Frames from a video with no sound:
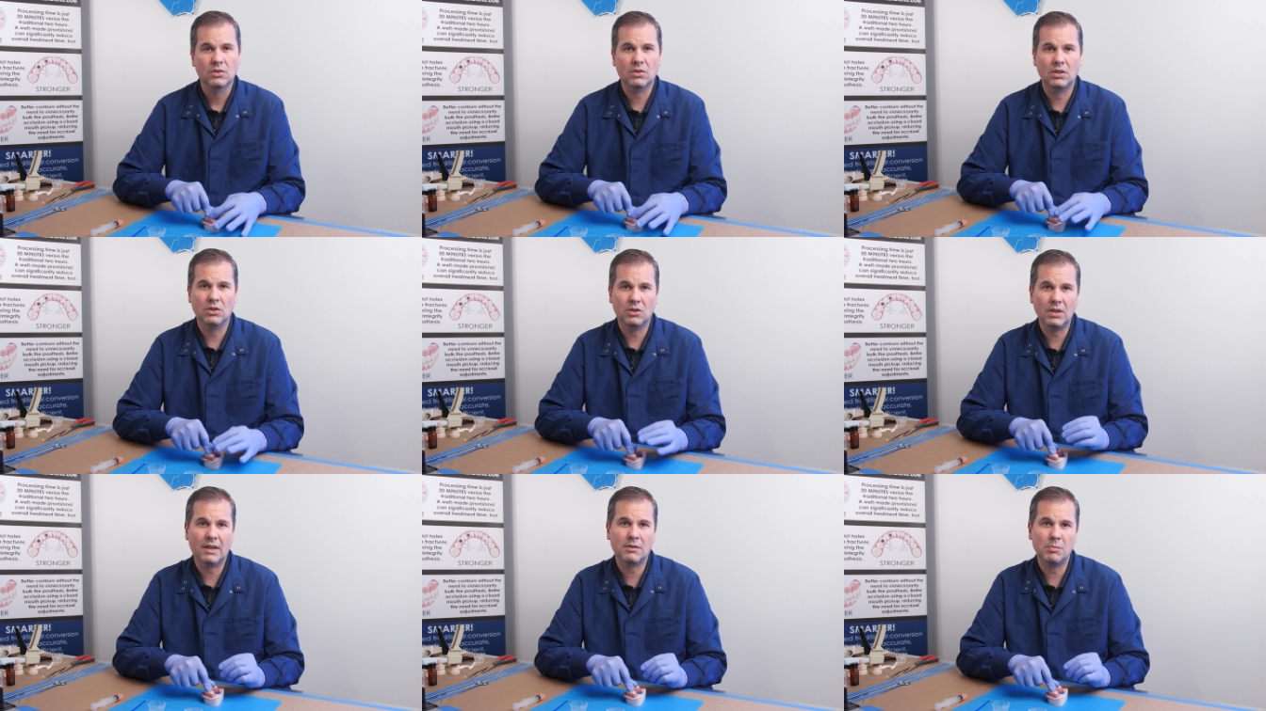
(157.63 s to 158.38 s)
So you
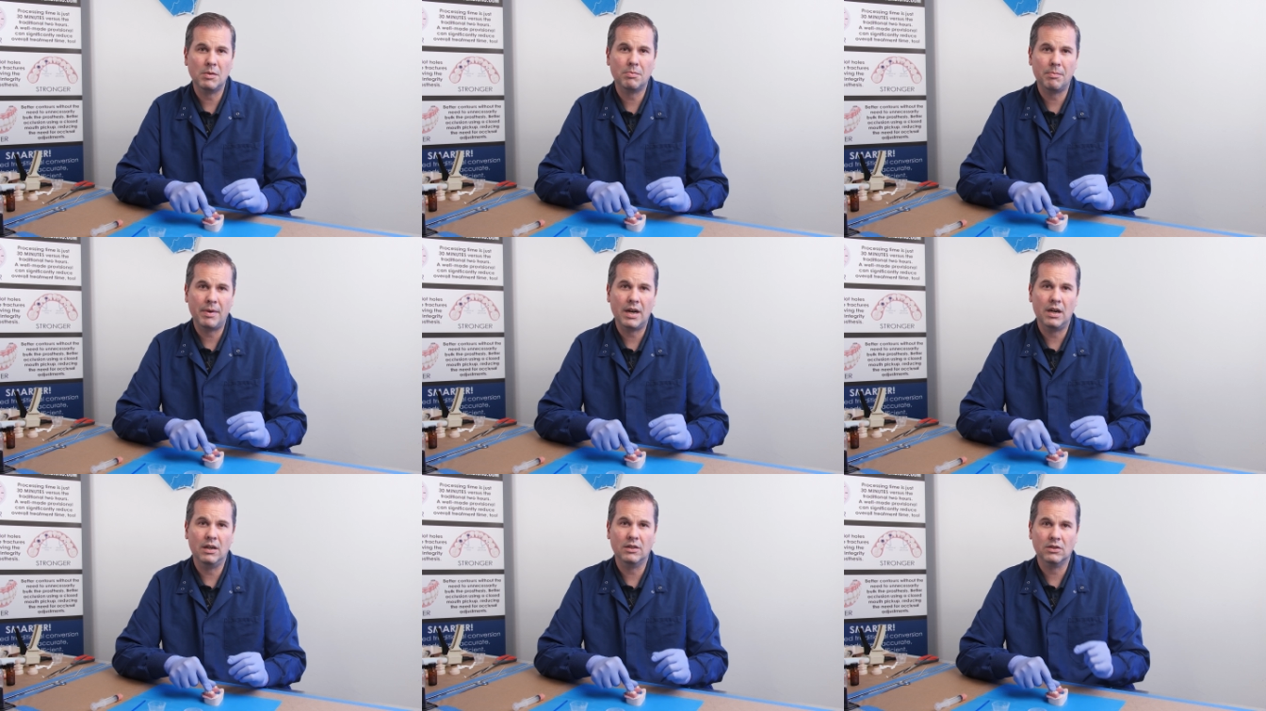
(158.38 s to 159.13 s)
do have to be
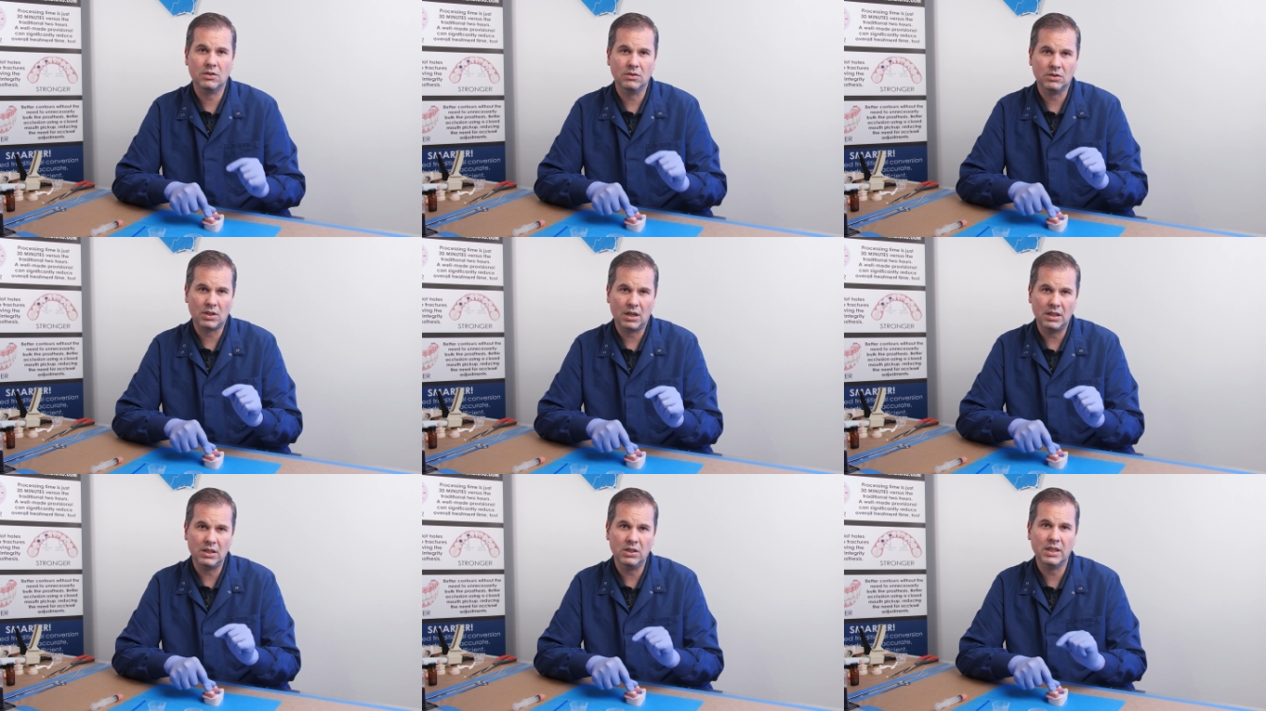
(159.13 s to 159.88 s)
prepared to
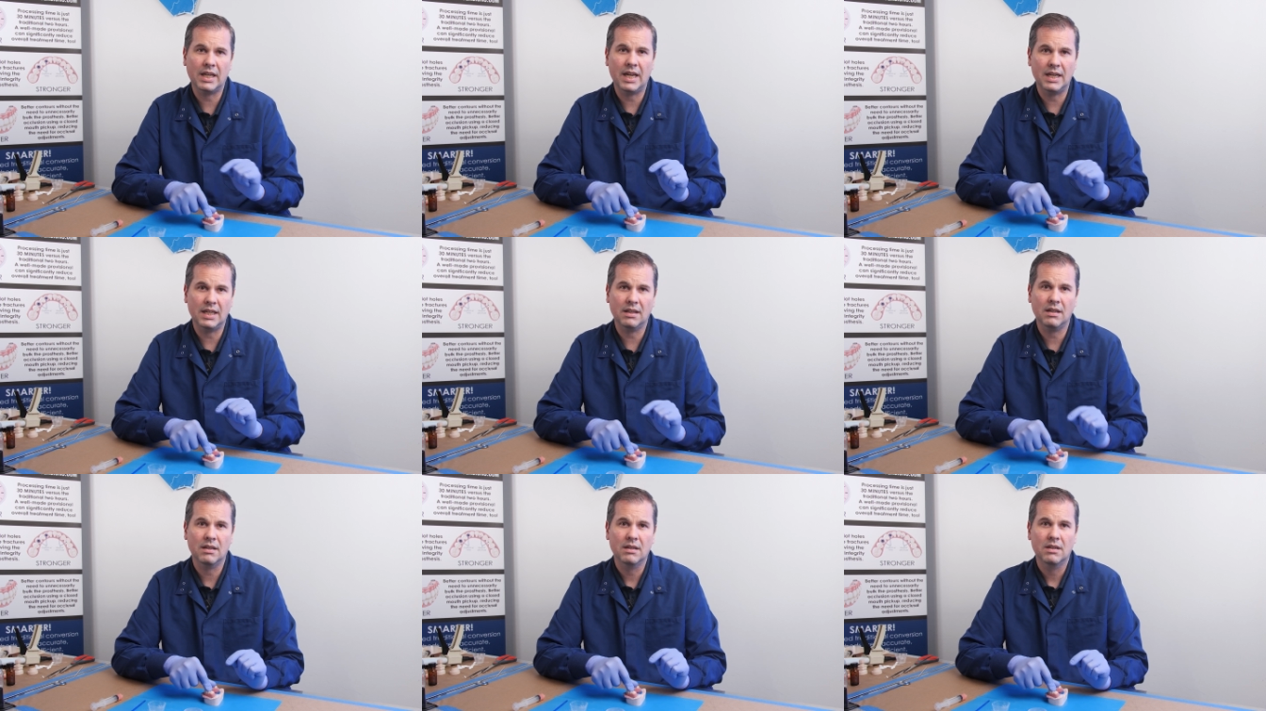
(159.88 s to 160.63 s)
start
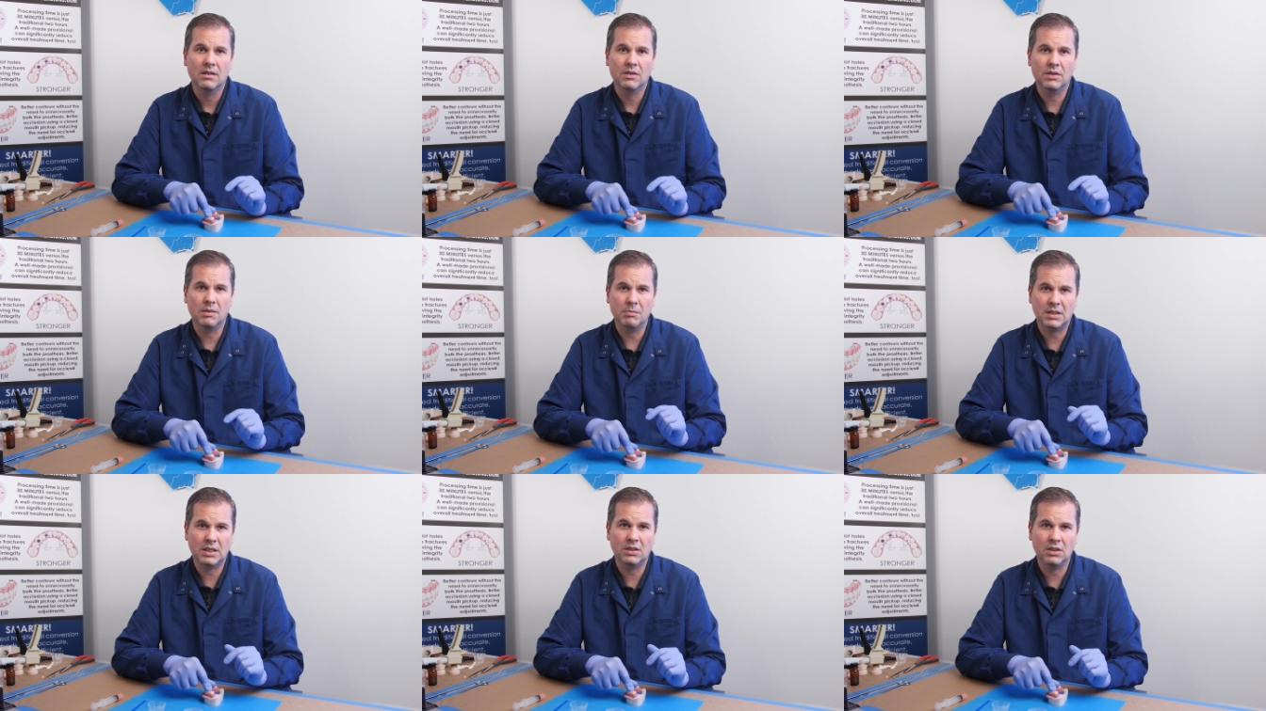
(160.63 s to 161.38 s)
irrigating the
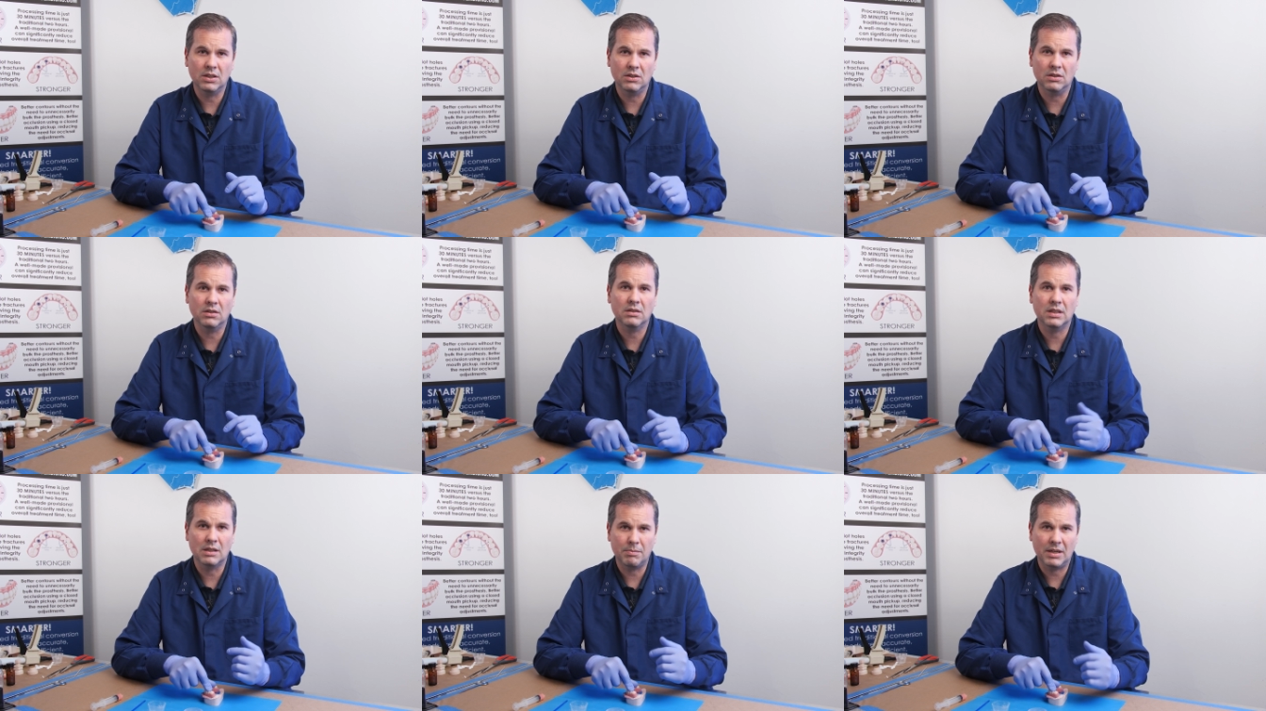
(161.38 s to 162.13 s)
material
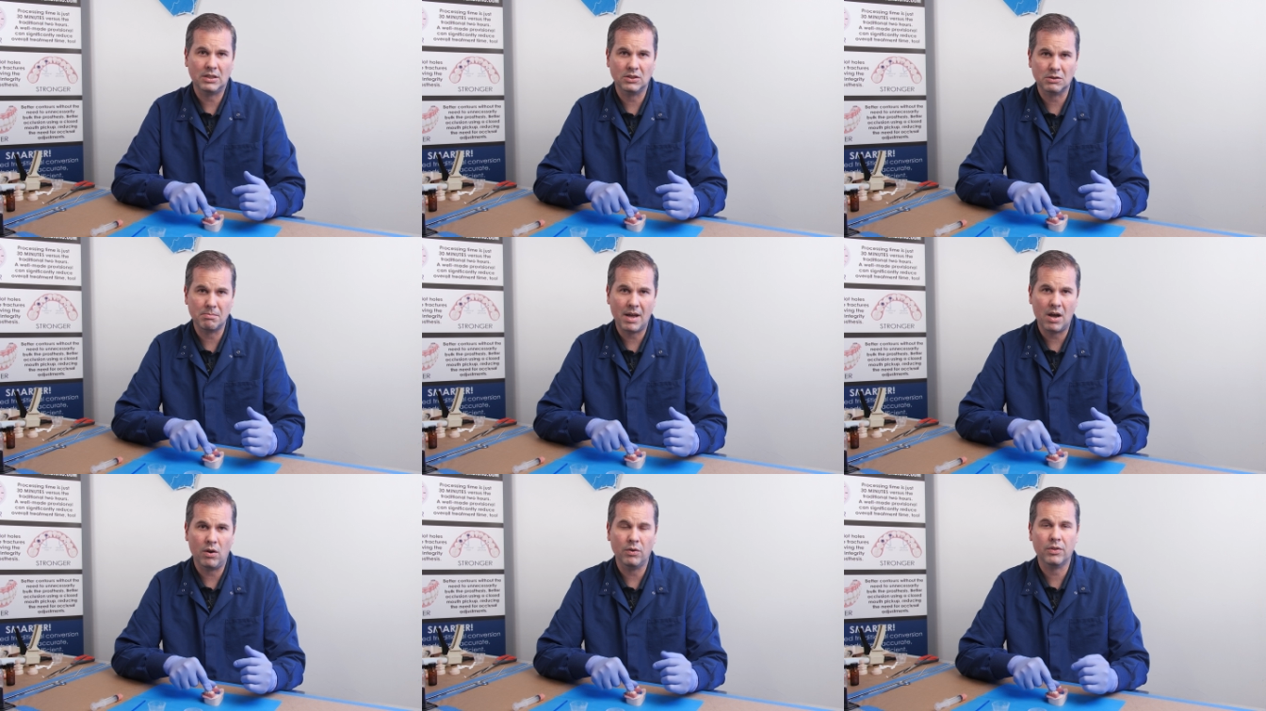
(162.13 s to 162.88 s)
in the patient's
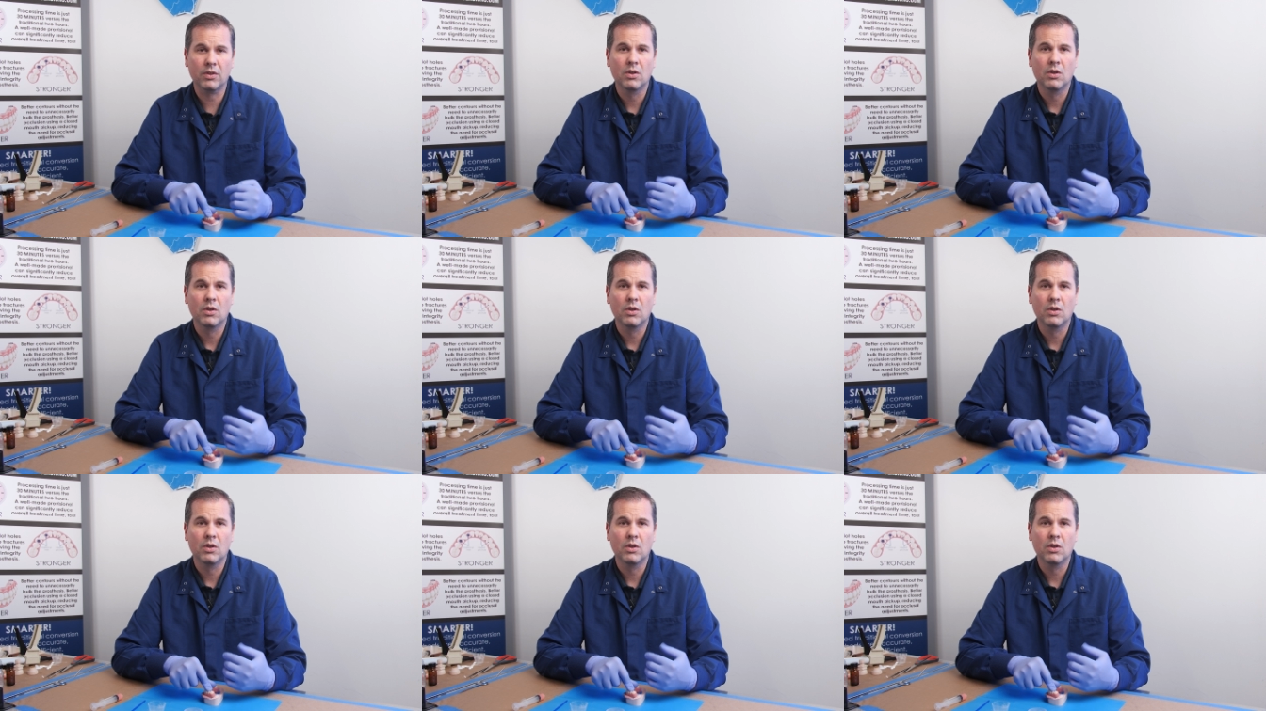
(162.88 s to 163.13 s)
mouth